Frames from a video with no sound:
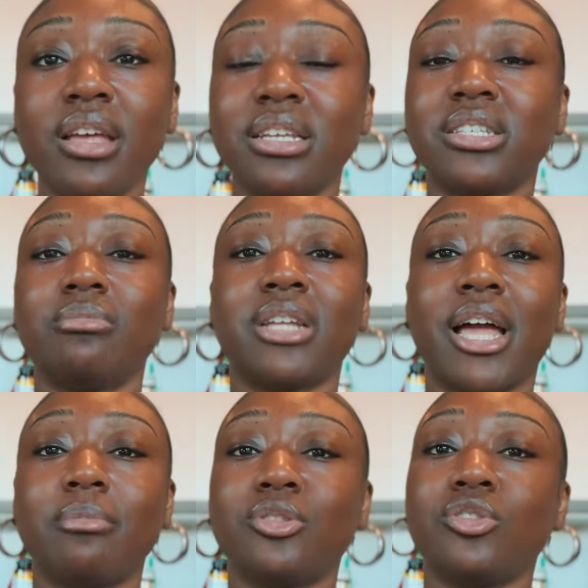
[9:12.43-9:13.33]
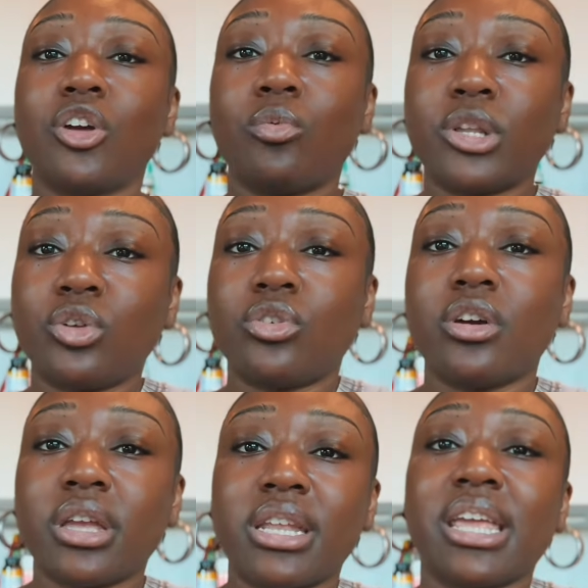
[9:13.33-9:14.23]
Sometimes, you know, when you
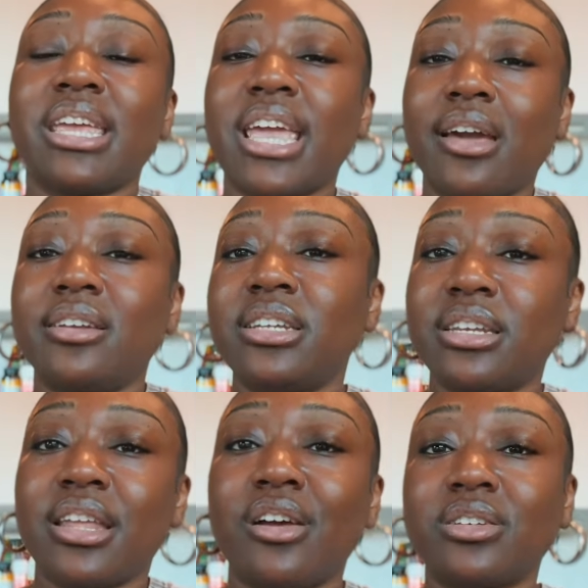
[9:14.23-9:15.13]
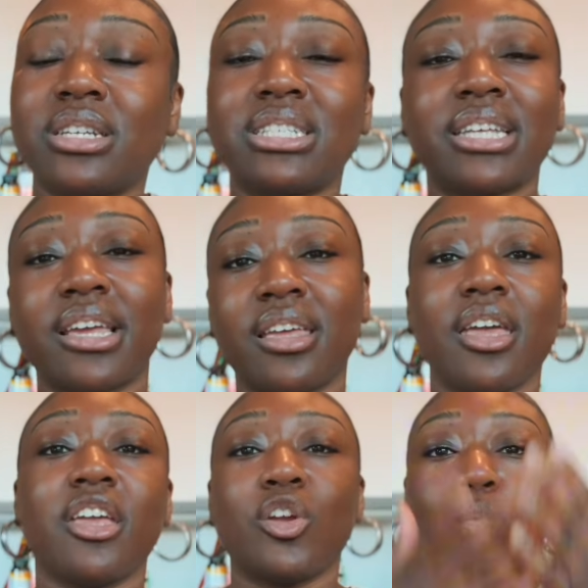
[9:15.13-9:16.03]
cooking, it can get under your nails, and it's like,
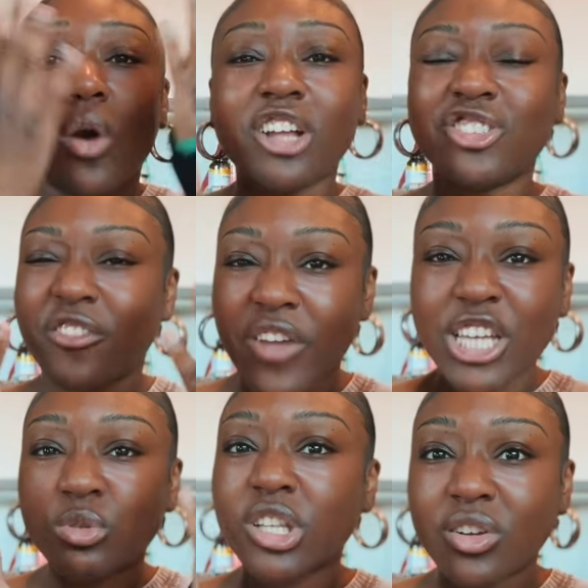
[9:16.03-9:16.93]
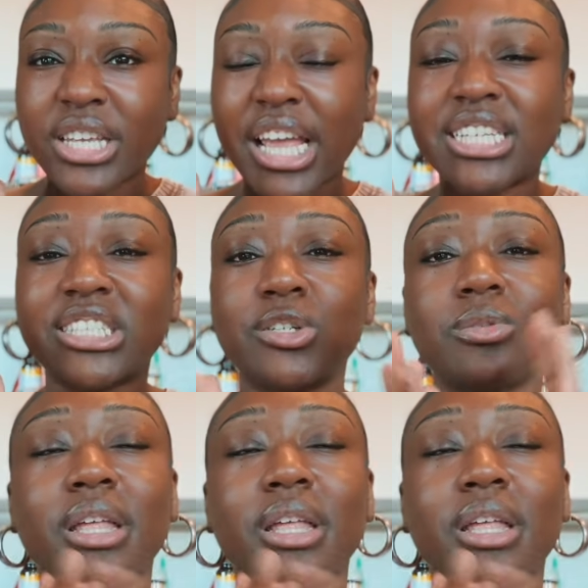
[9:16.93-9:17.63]
you wash your face with those hands too.